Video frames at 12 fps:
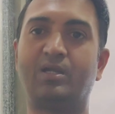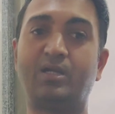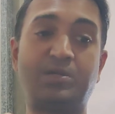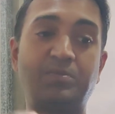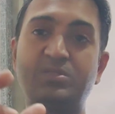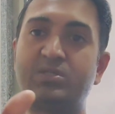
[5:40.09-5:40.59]

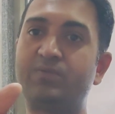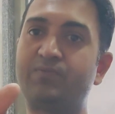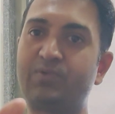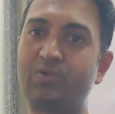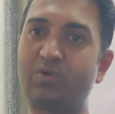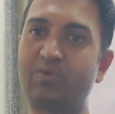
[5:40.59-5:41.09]
That means
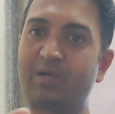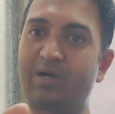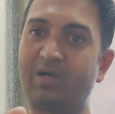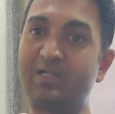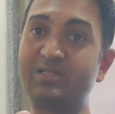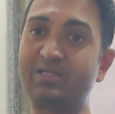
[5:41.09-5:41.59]
if your
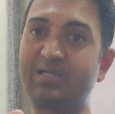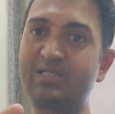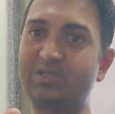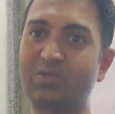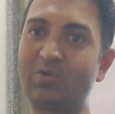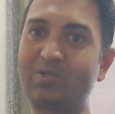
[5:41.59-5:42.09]
ulcer
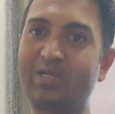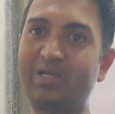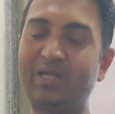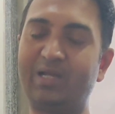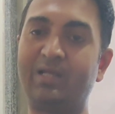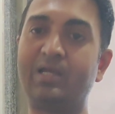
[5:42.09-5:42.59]
is not
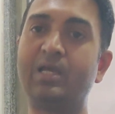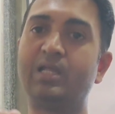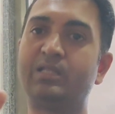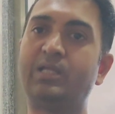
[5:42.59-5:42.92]
healing,